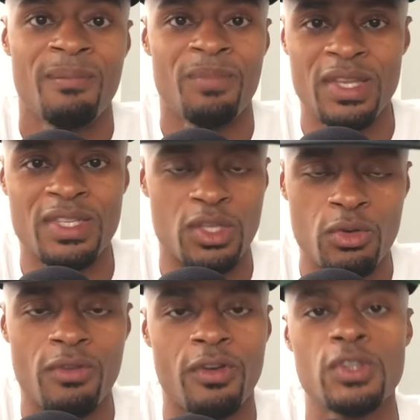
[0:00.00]
it's a
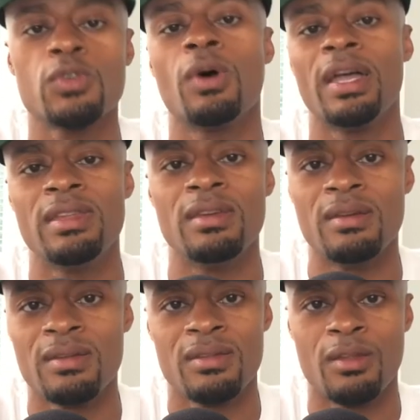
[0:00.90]
universal idea,
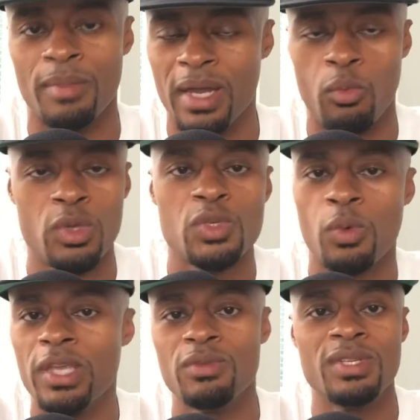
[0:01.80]
no matter which
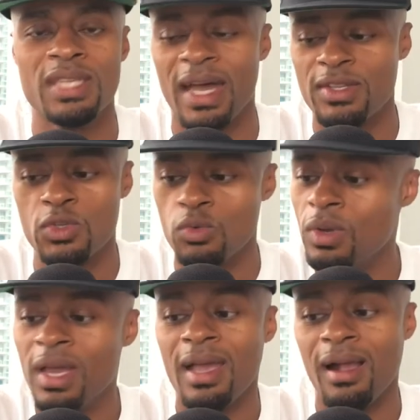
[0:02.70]
way you decide to
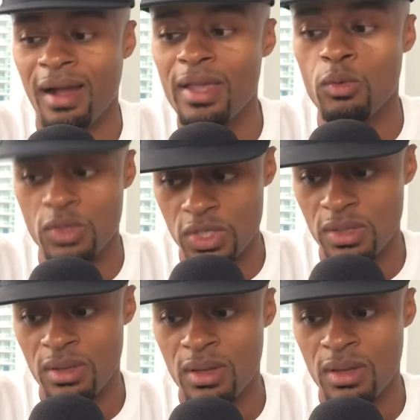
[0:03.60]
language it.